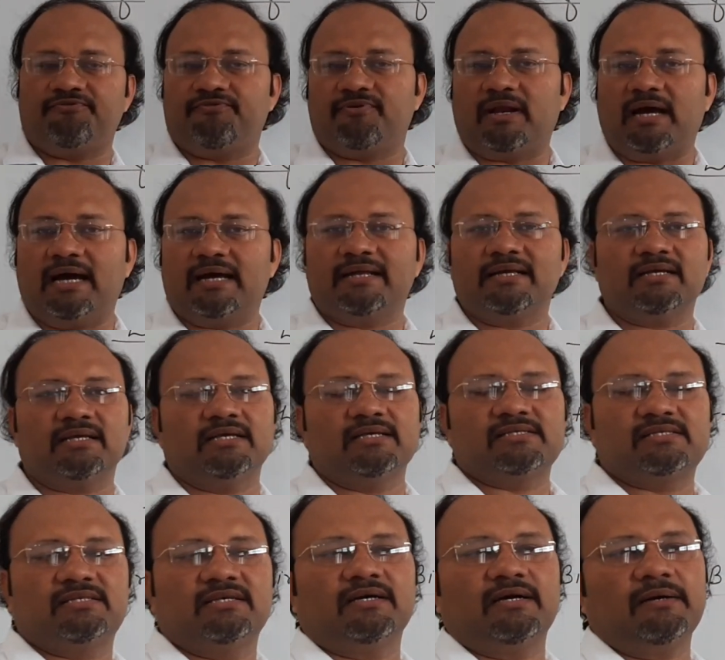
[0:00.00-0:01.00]
flowering
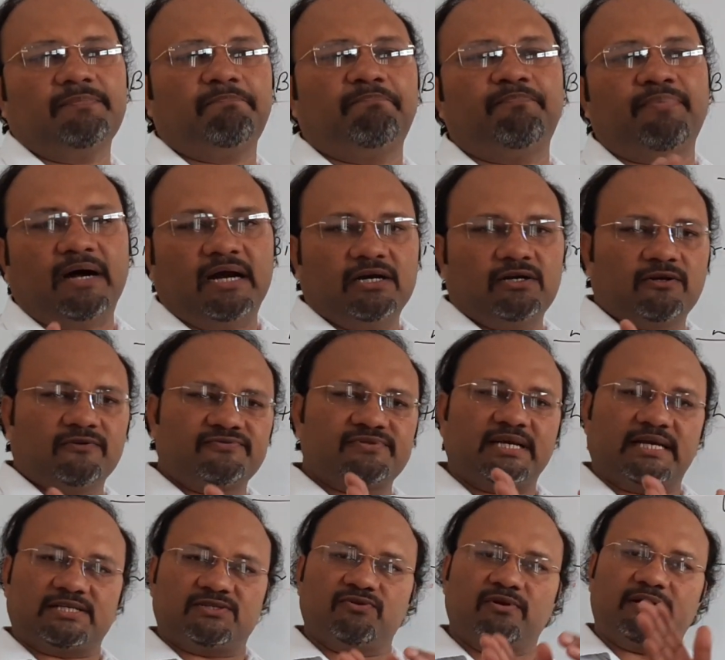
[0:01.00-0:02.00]
is the part of
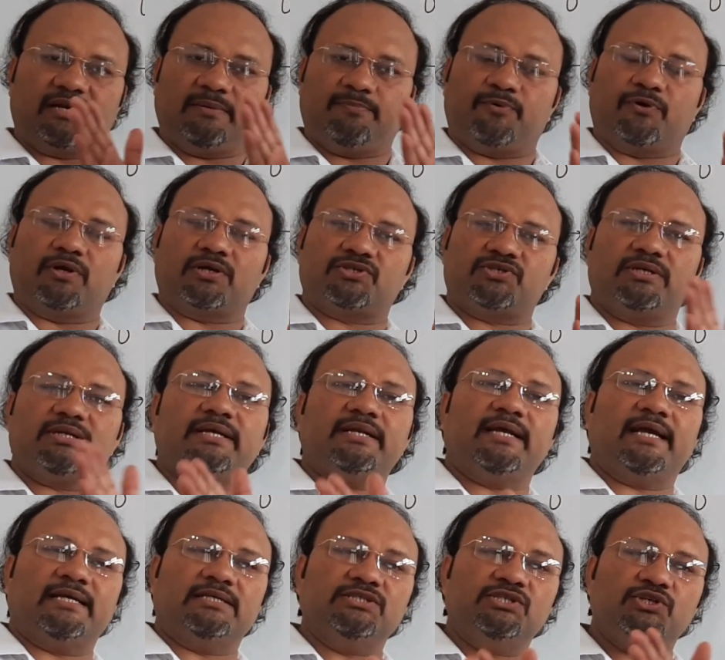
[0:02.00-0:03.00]
sexual reproduction in
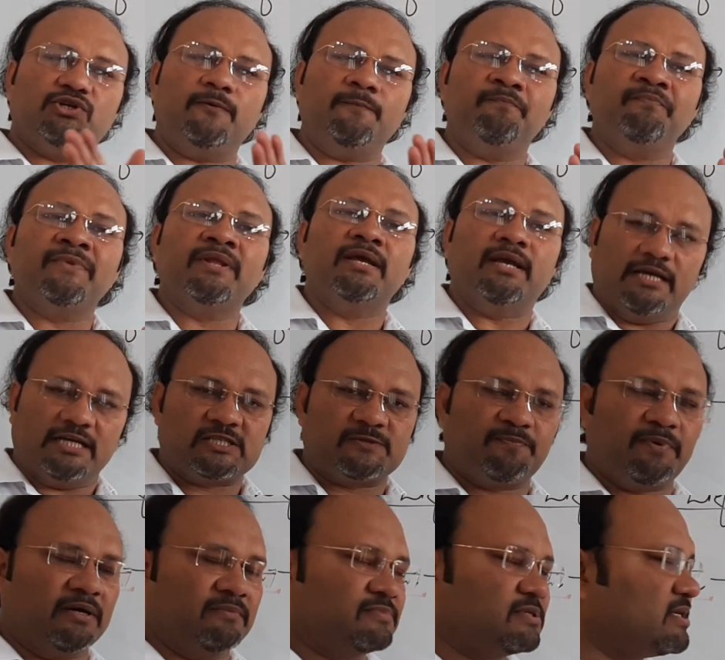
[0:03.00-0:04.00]

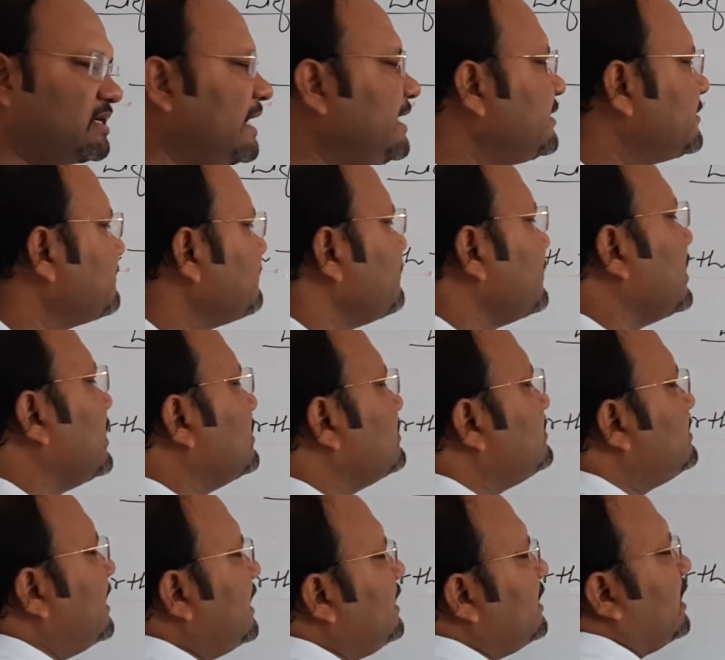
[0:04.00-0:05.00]
angiosperms, right?
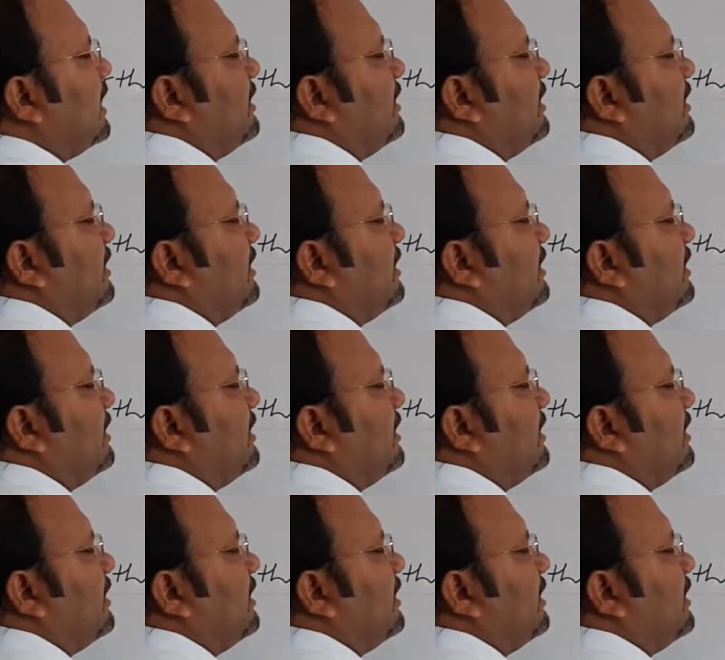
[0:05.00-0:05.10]
Then